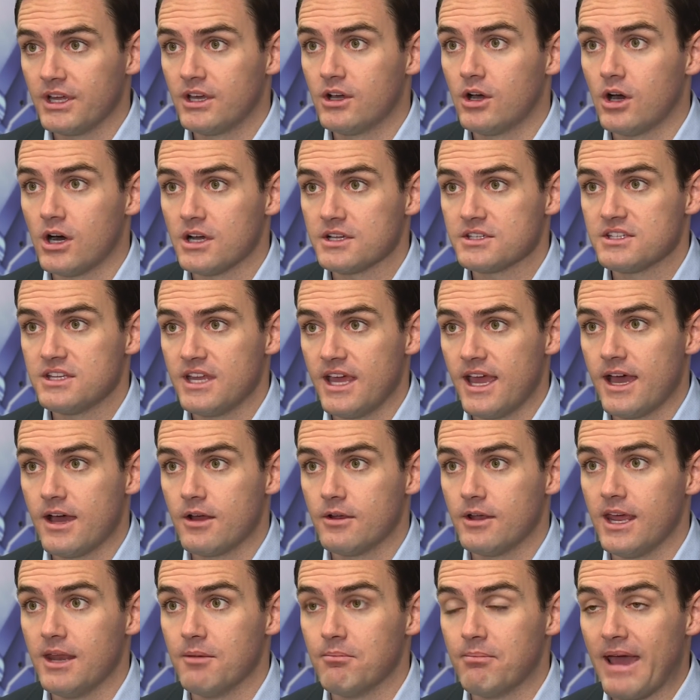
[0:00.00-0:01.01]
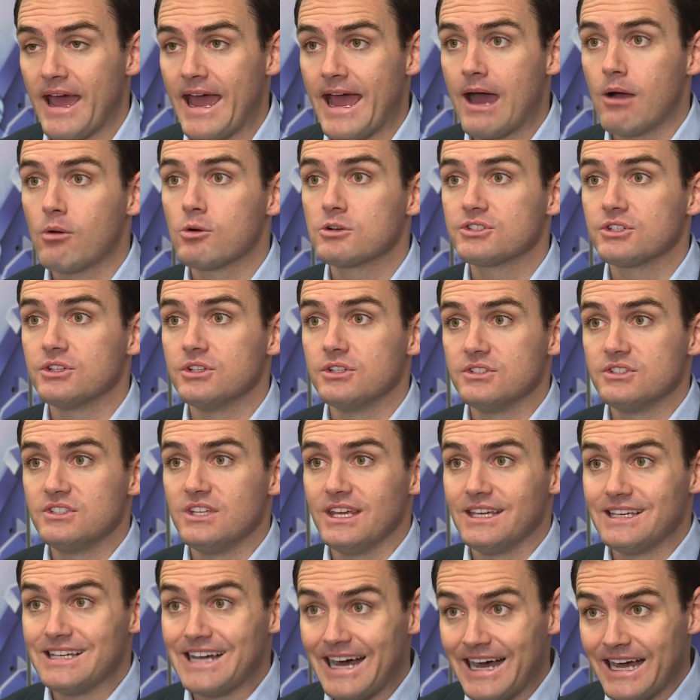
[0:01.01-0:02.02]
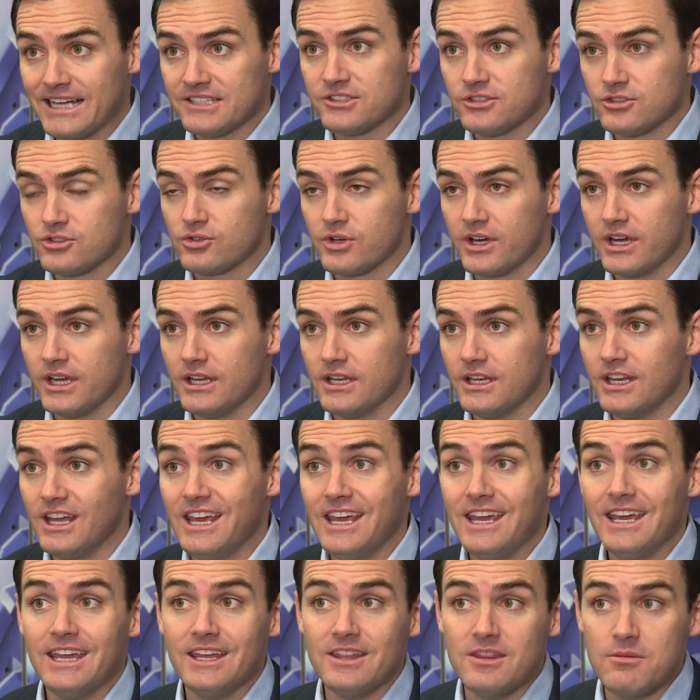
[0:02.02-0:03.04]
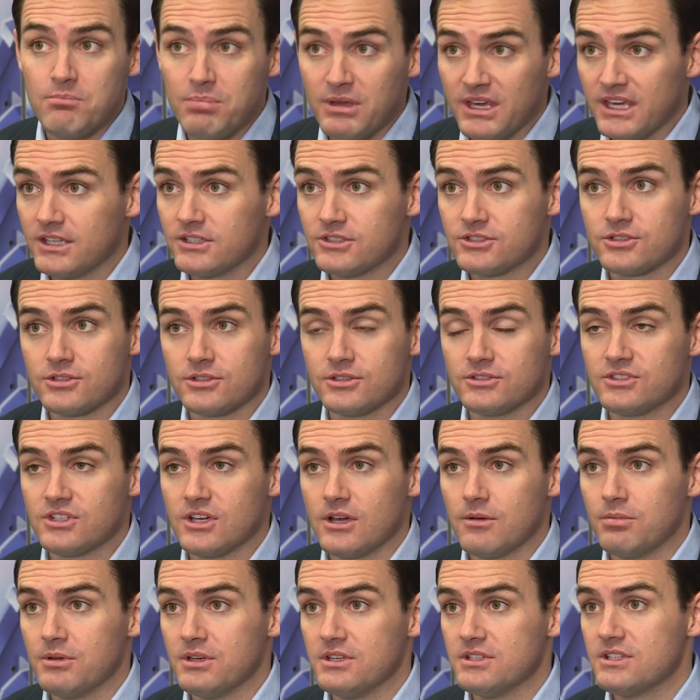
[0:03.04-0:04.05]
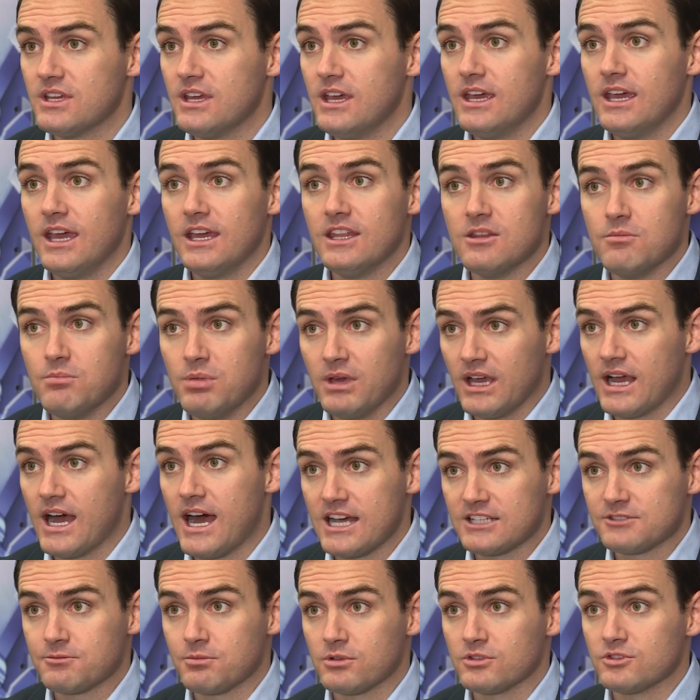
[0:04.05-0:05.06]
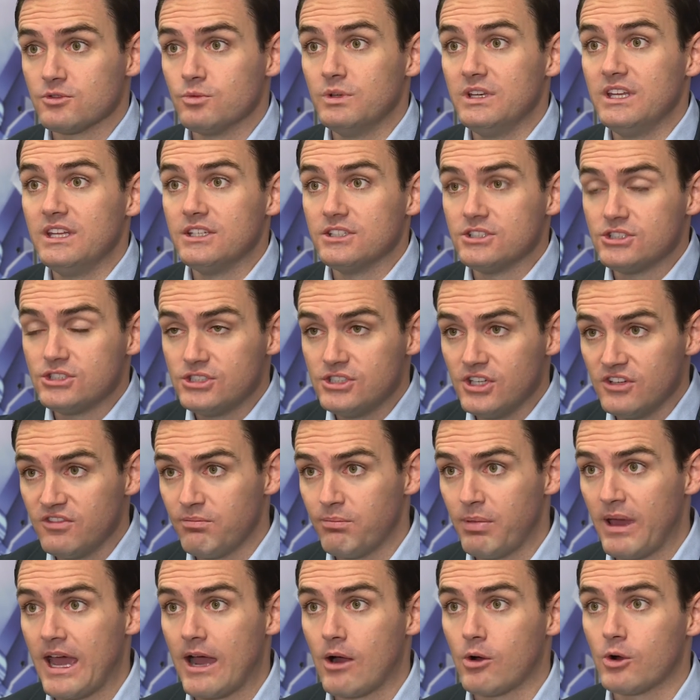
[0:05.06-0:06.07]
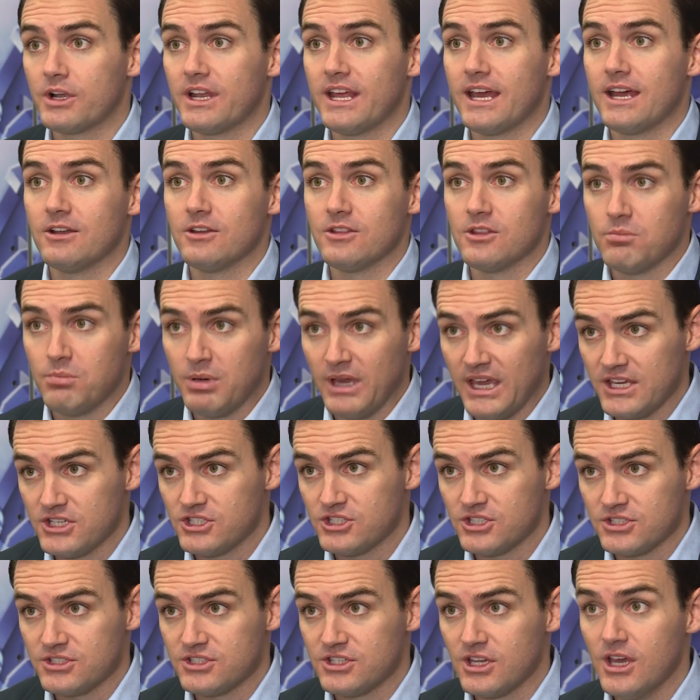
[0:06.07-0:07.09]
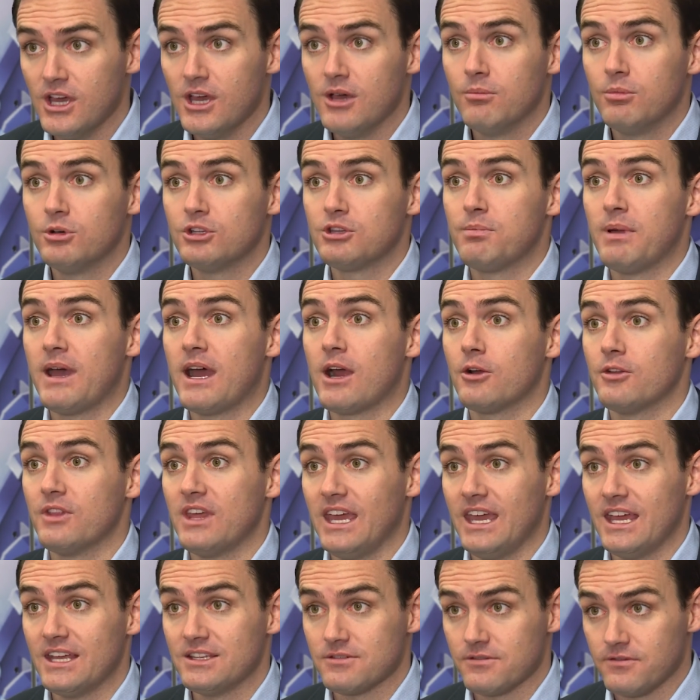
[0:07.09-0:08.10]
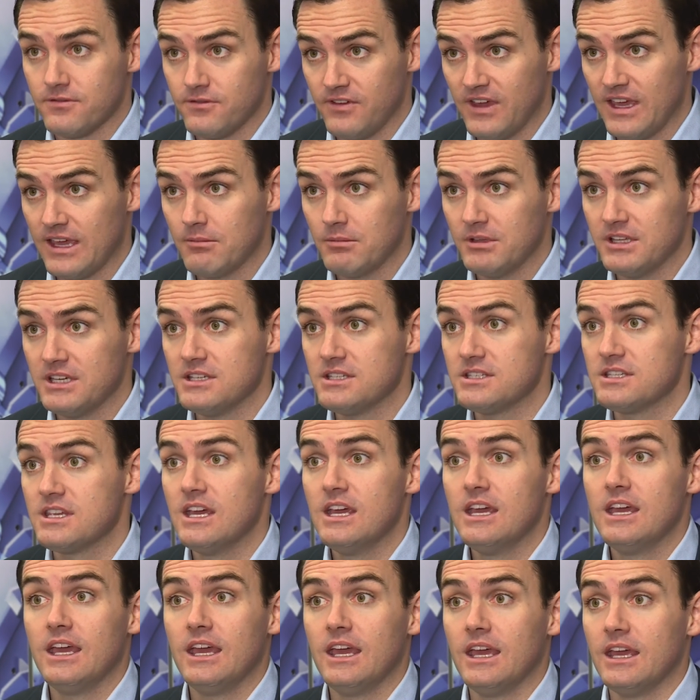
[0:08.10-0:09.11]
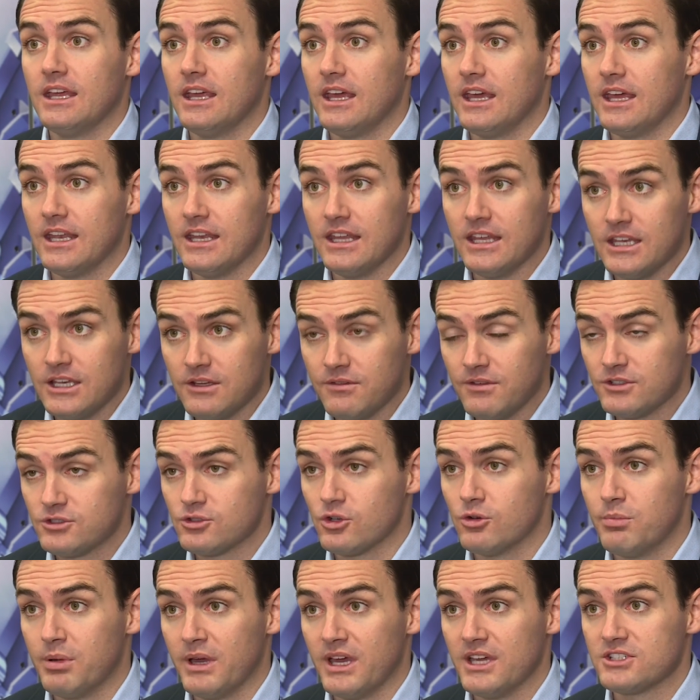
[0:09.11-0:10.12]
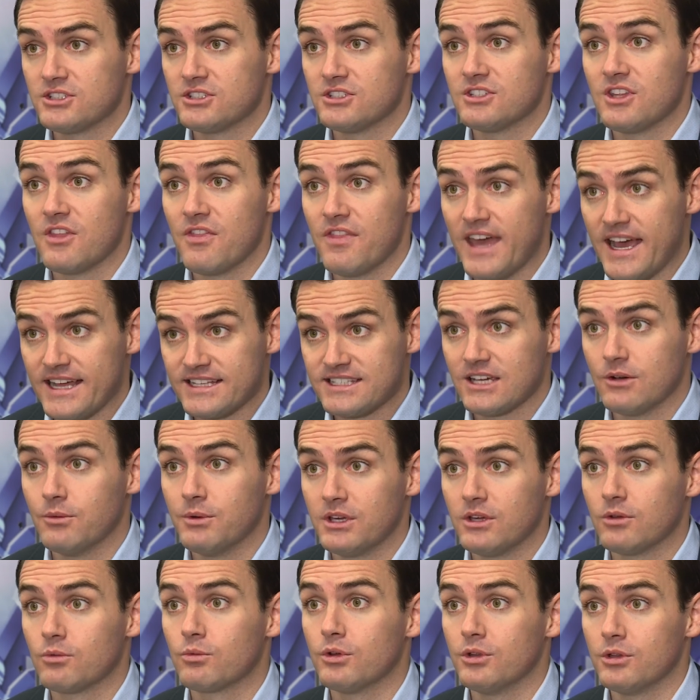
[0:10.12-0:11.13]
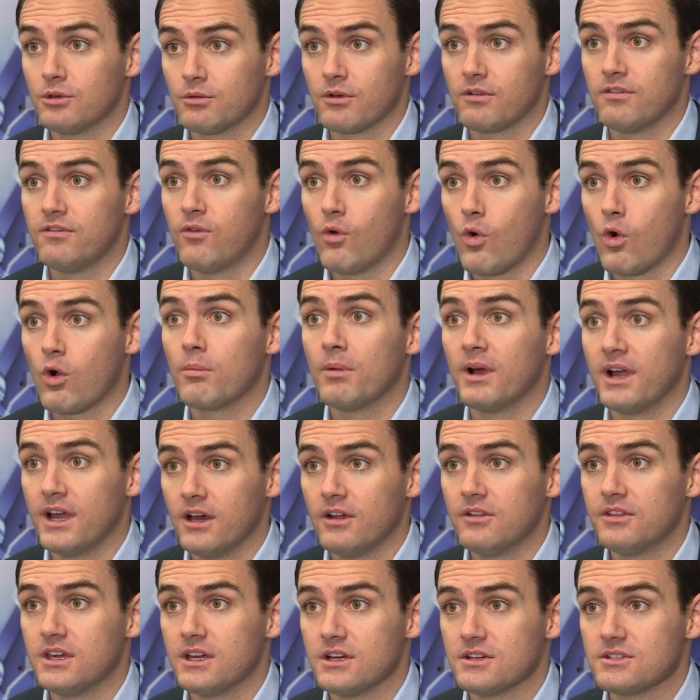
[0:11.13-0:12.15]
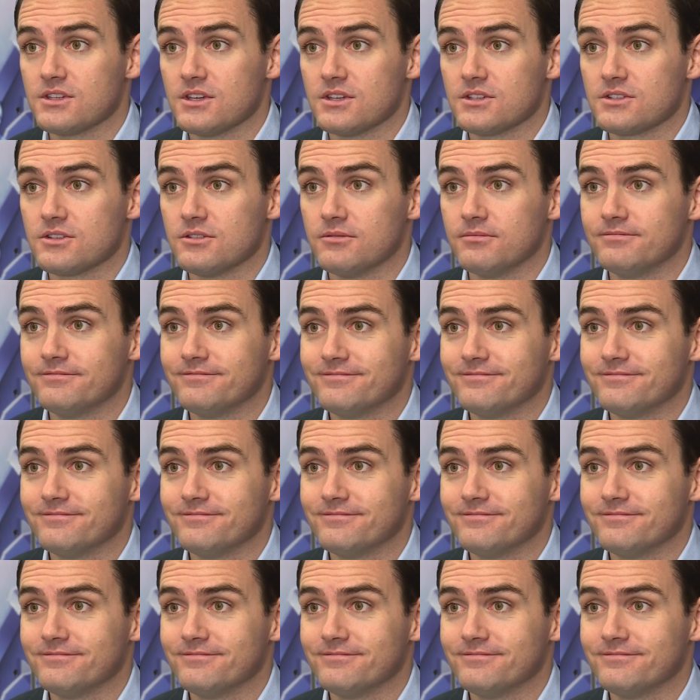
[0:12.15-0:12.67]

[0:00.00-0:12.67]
costs down, and power is going to stay concentrated in the big insurance companies and the big hospitals. We need to shift power down to the patients, put the power in the hands of families and individual patients, and that's how we can really reform our healthcare system.